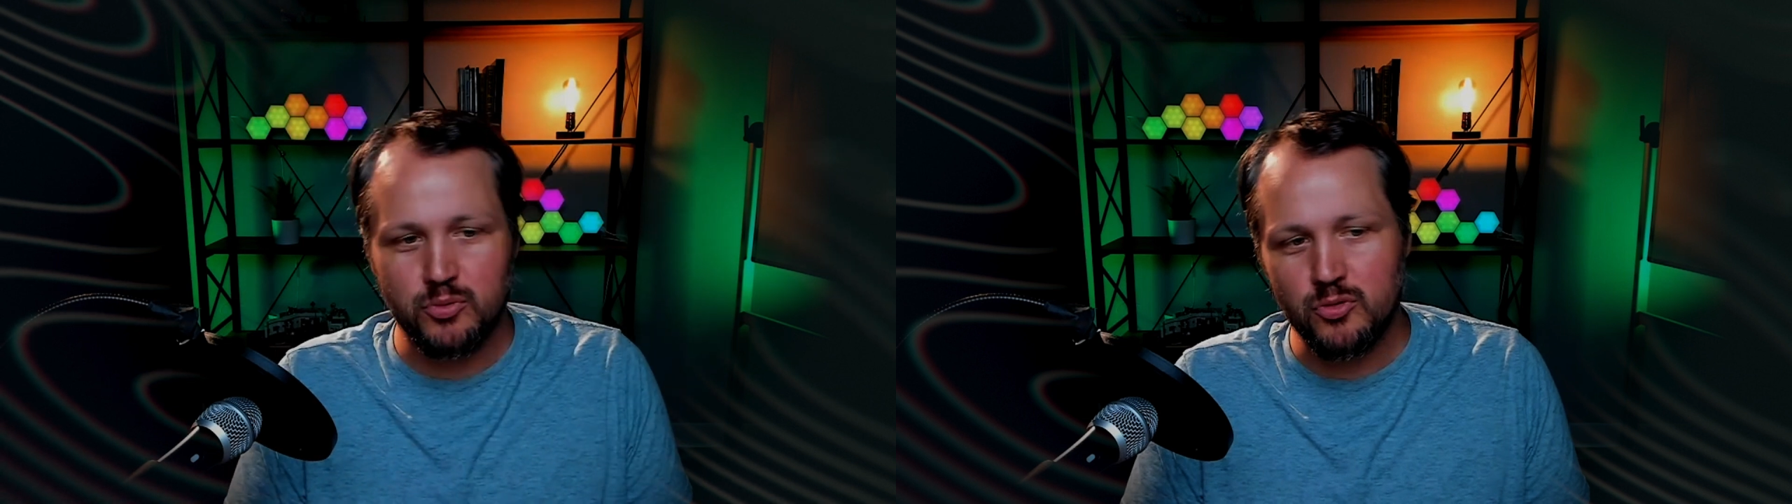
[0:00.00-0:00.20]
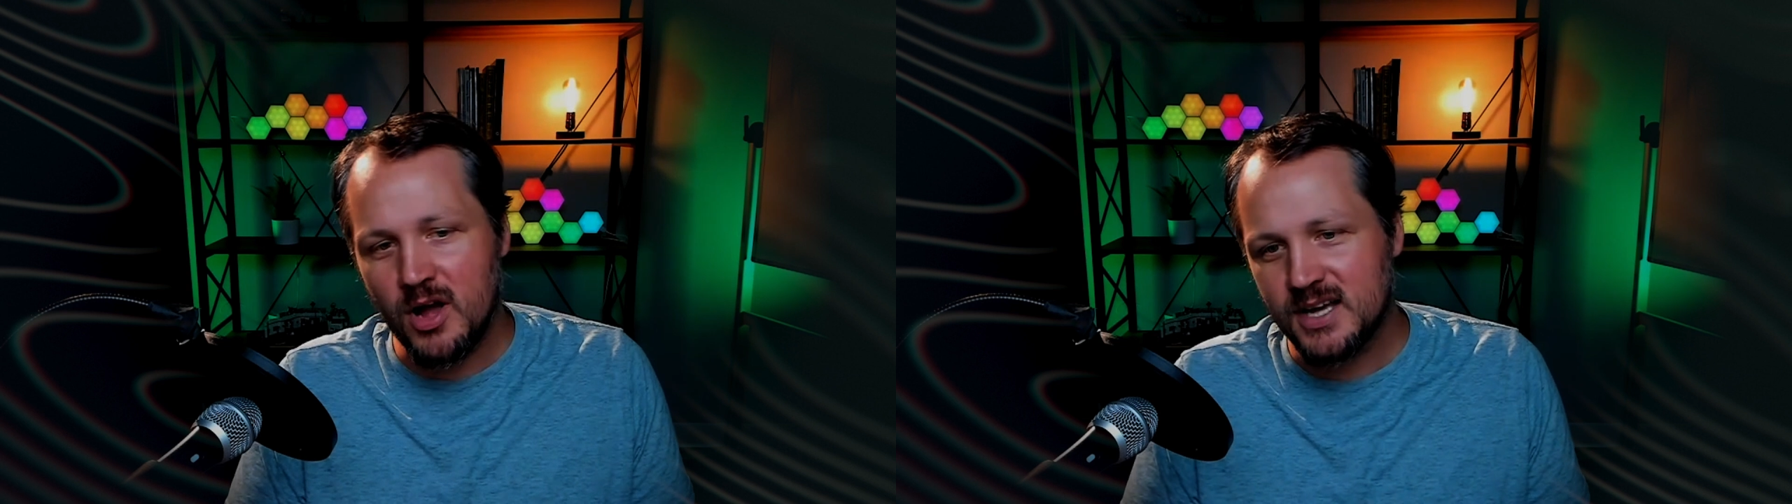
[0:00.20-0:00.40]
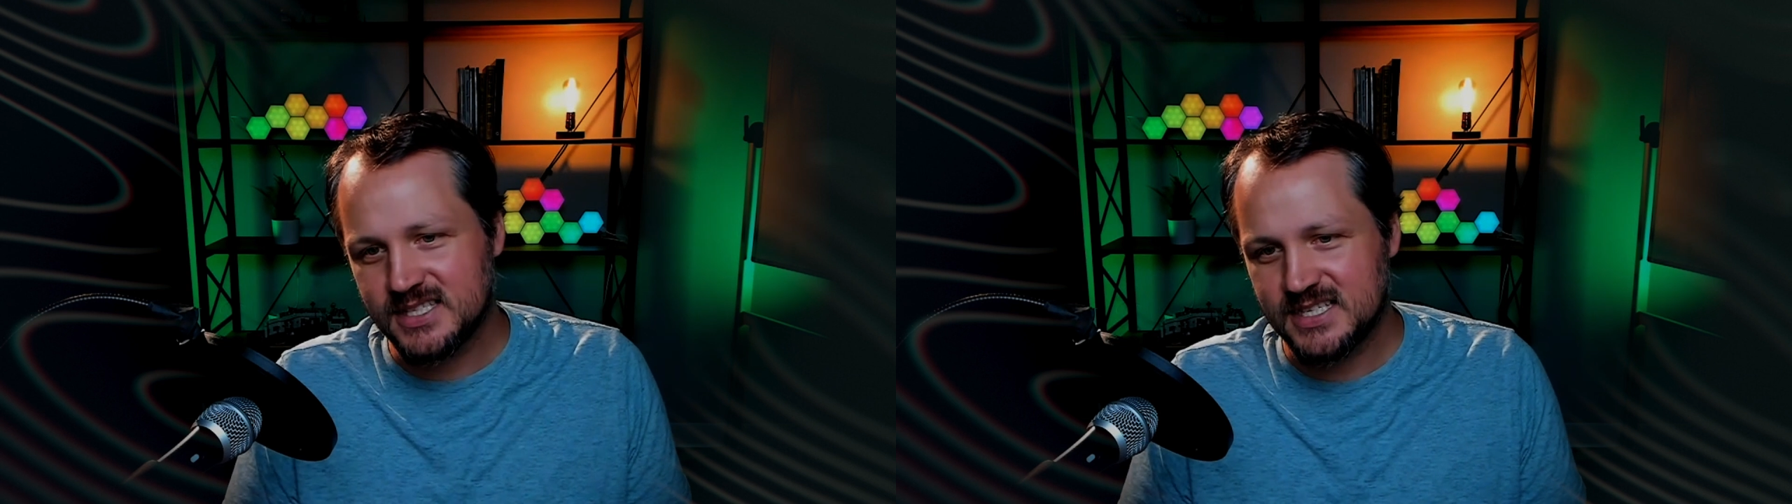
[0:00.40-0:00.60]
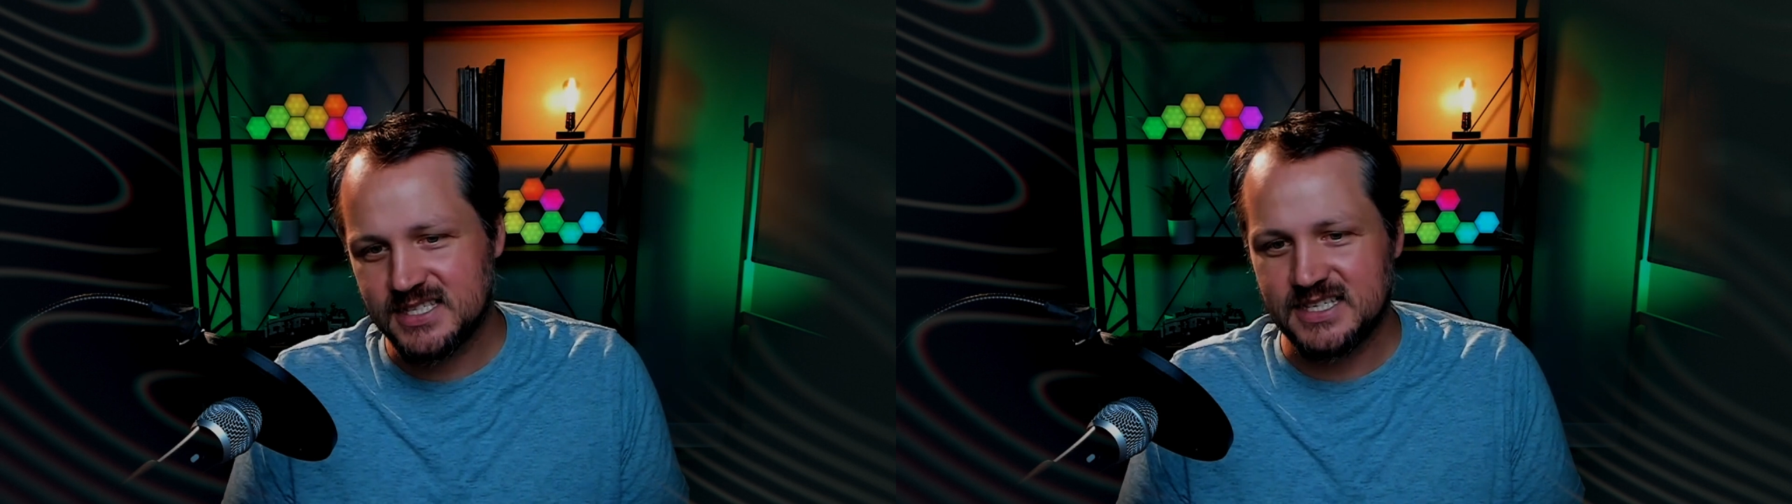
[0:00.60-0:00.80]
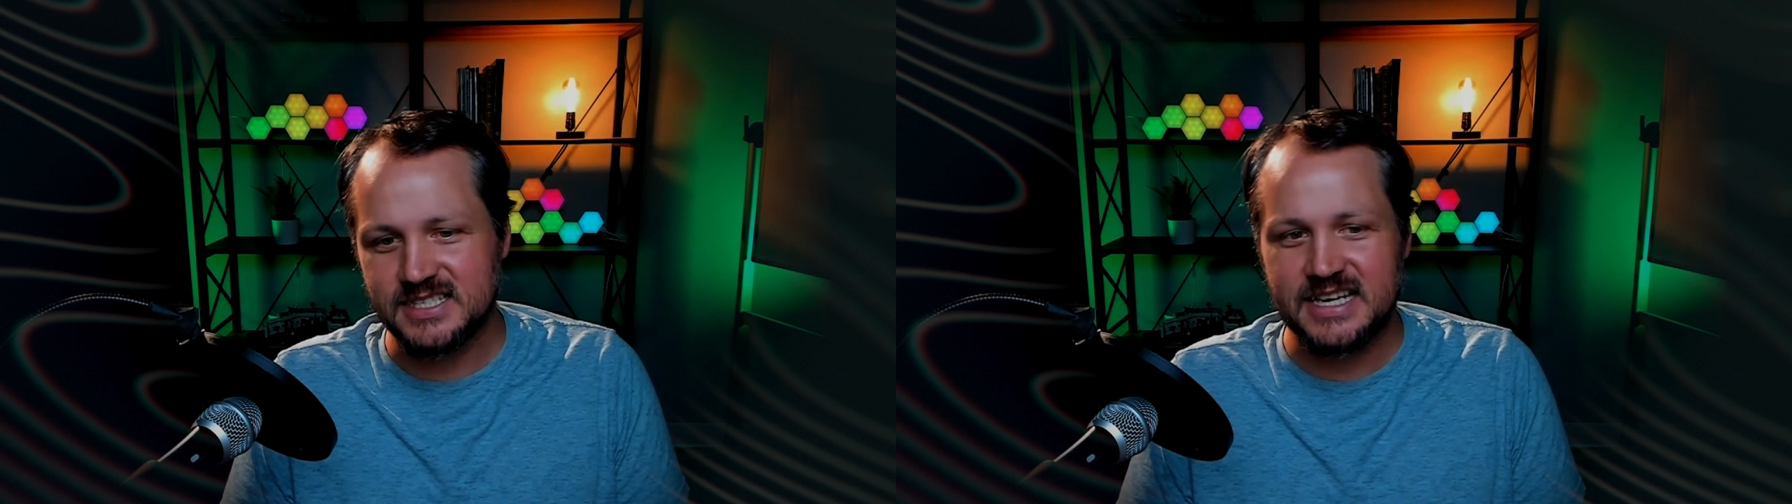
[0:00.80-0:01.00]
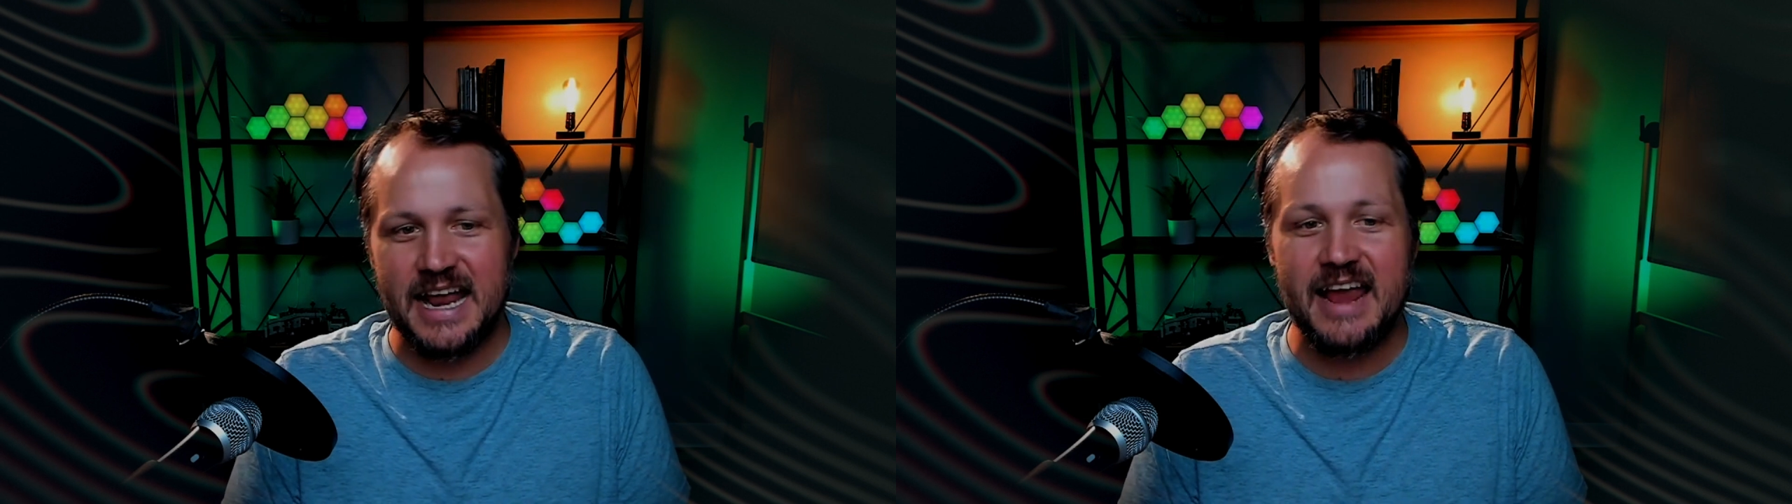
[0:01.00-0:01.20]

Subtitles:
processes and